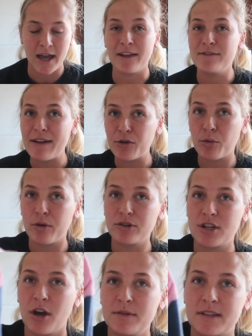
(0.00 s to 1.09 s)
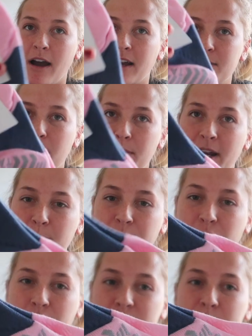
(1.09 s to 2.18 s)
And I've never worn toe socks while running
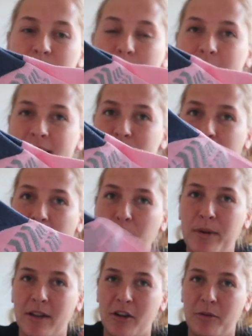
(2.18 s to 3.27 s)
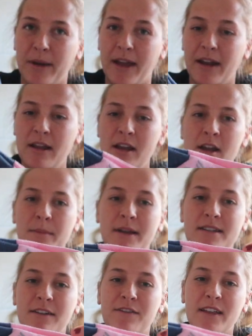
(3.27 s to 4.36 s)
before, so maybe this will help it a little bit,
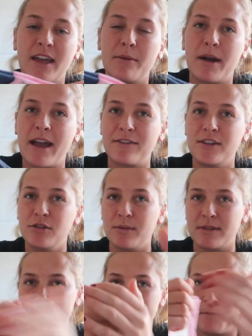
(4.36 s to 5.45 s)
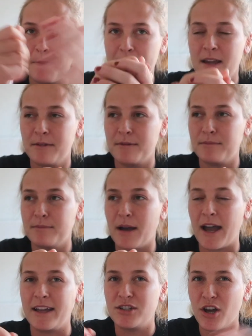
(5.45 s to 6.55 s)
because I feel like it might have to do with
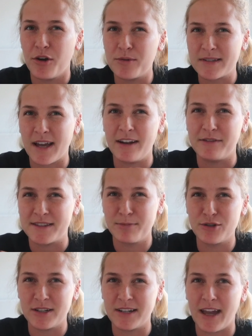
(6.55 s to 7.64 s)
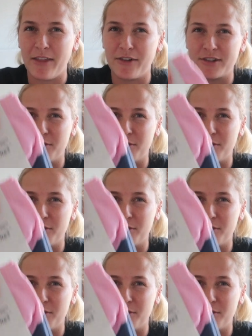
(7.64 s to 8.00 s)
my toes kind of smushing together.